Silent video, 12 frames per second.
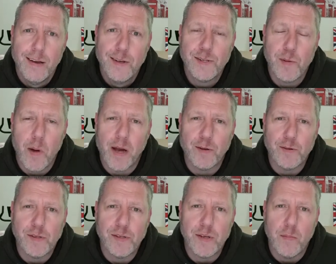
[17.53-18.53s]
St
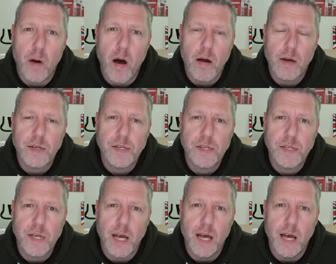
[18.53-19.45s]
Michael's and St Mark's